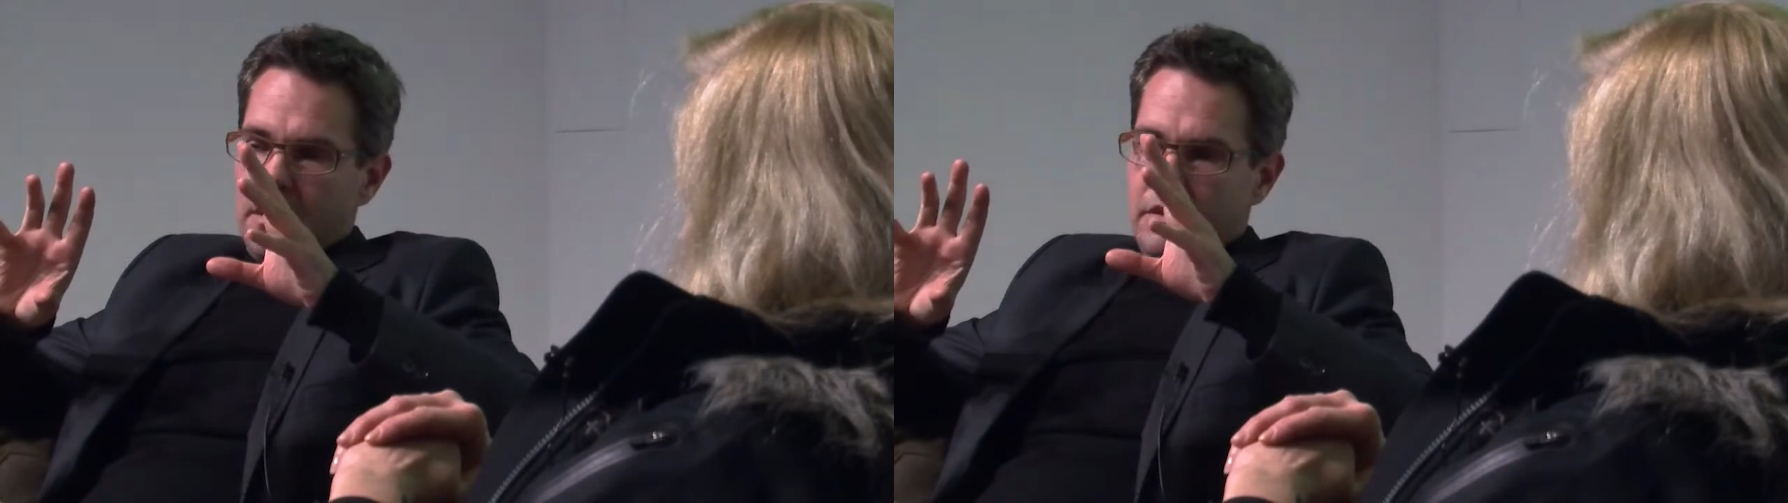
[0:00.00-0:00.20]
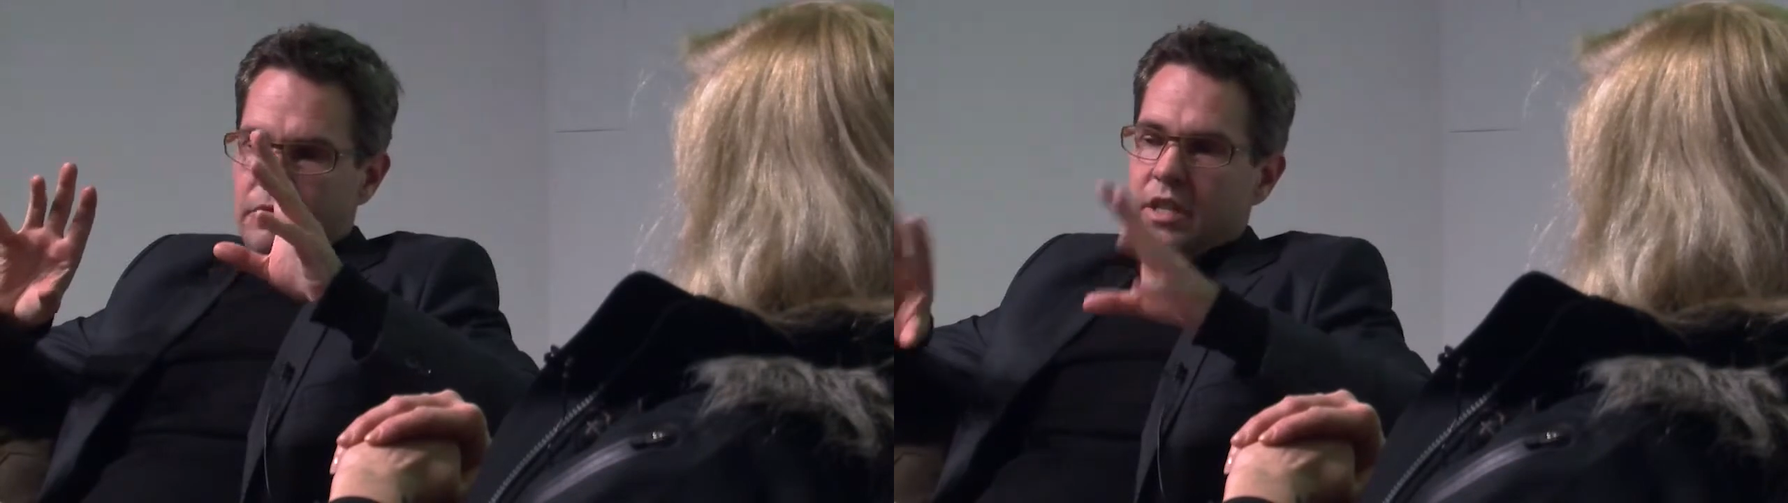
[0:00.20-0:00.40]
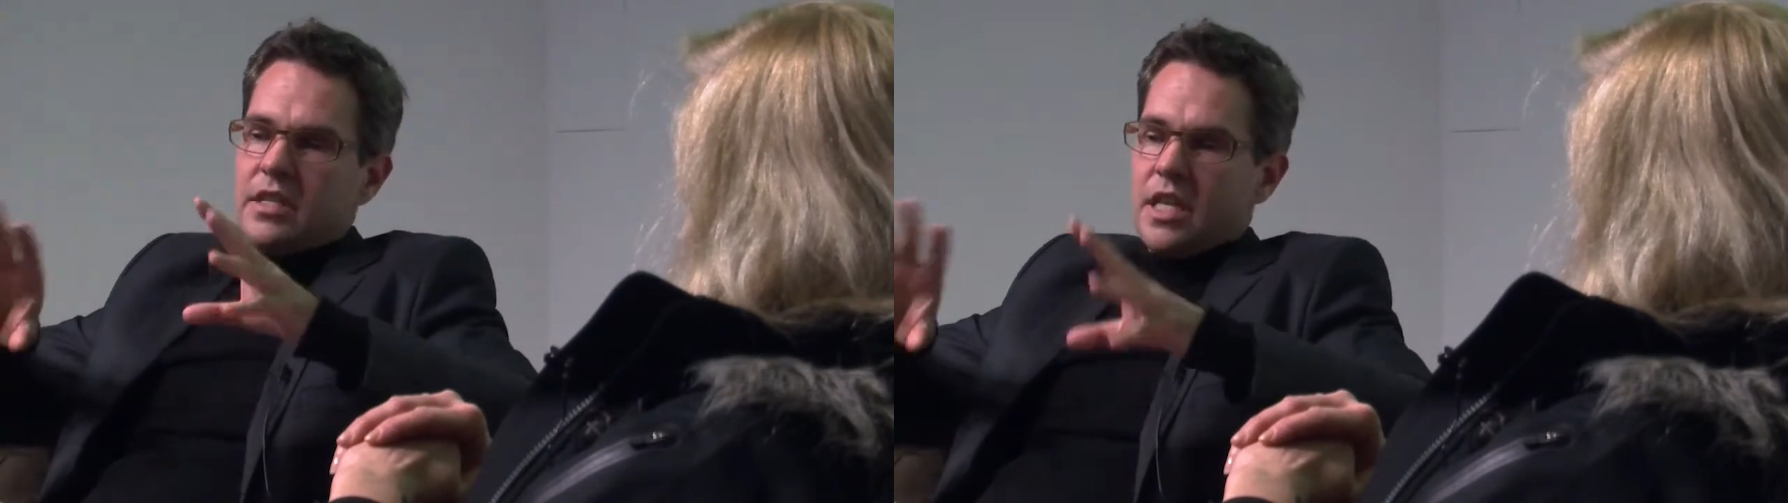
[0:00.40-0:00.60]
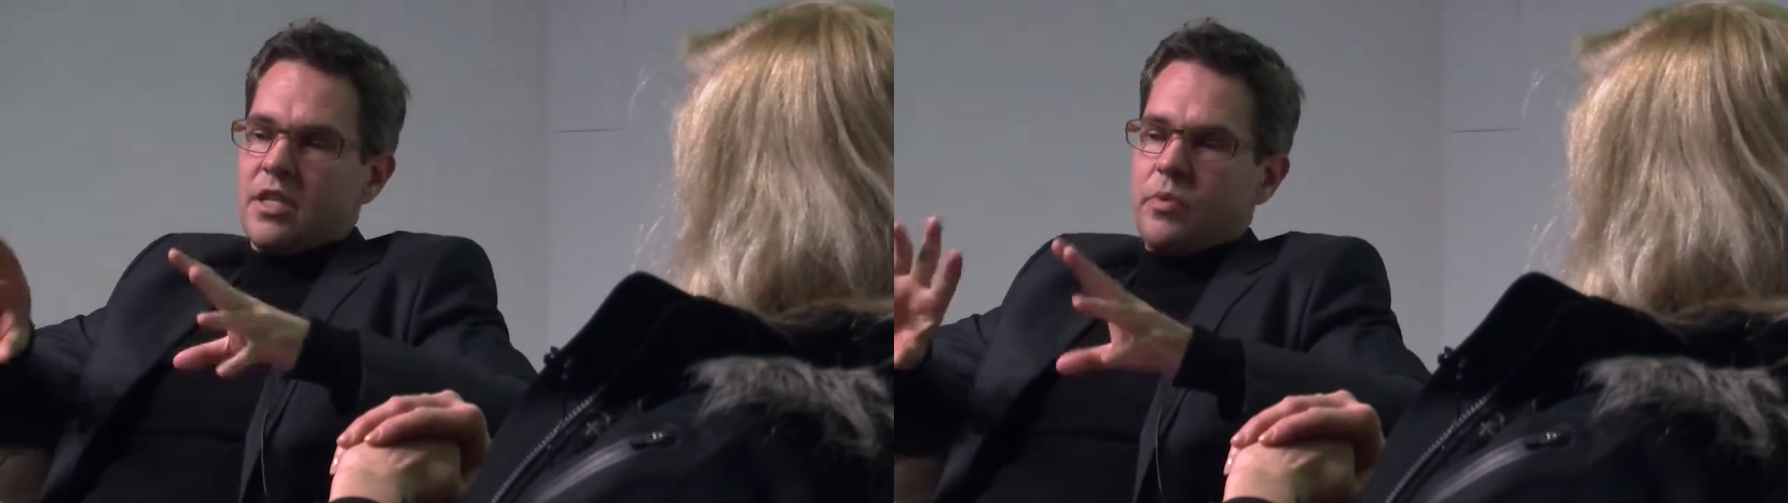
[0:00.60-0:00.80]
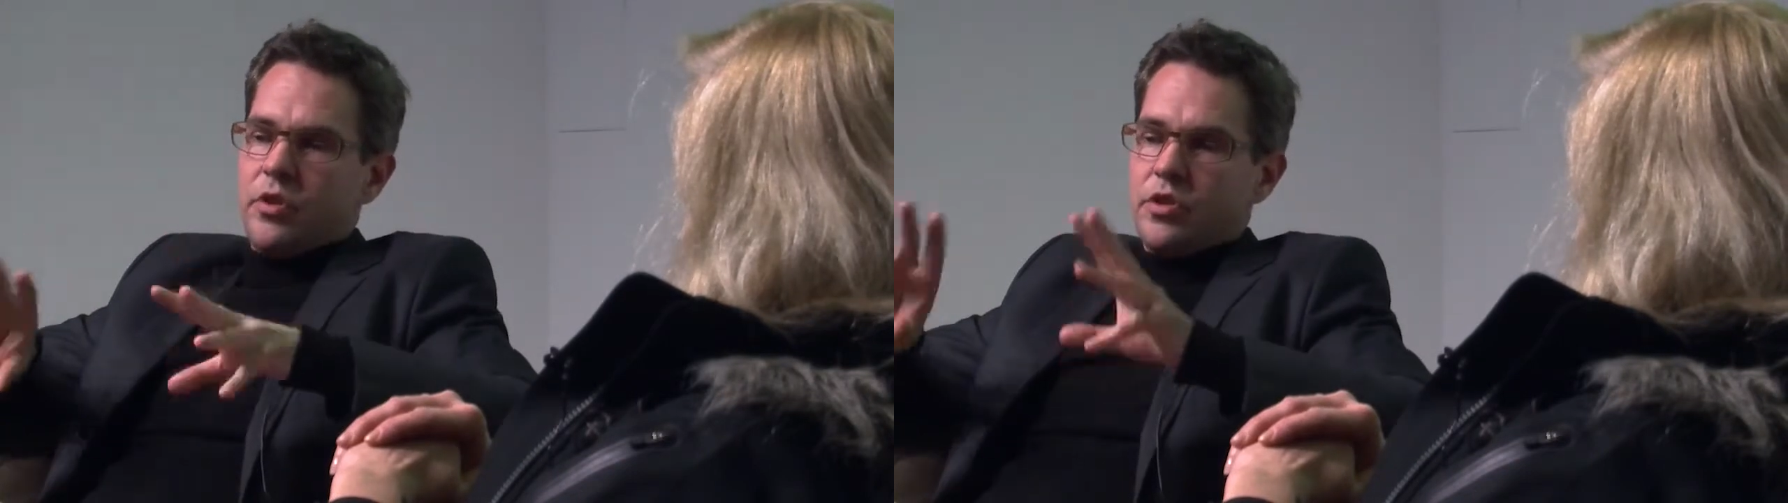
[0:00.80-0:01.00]
the Finnish
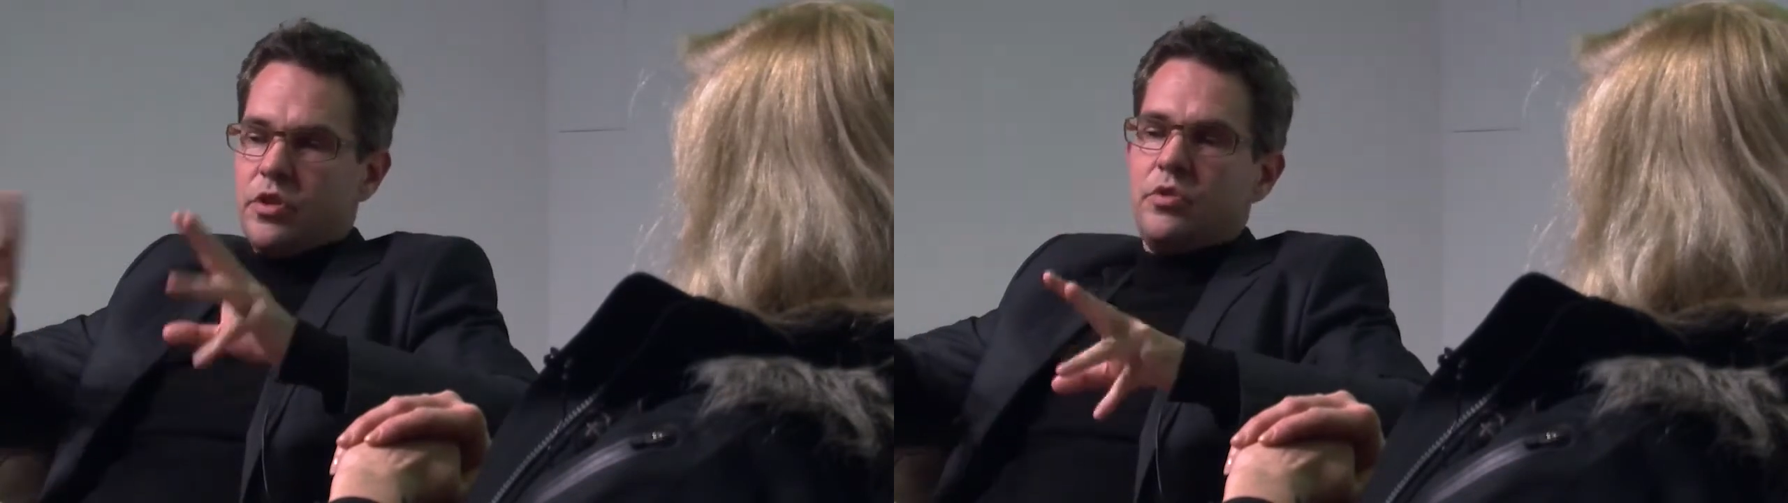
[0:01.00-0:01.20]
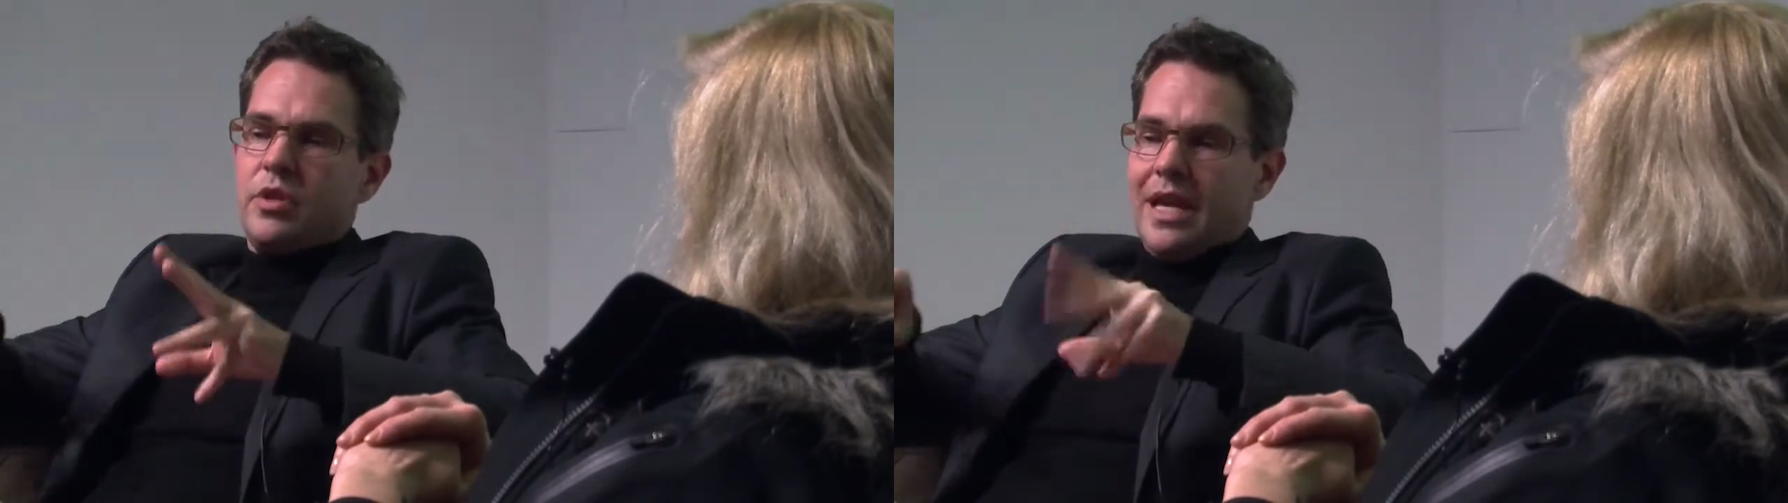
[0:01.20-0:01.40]
experts knew that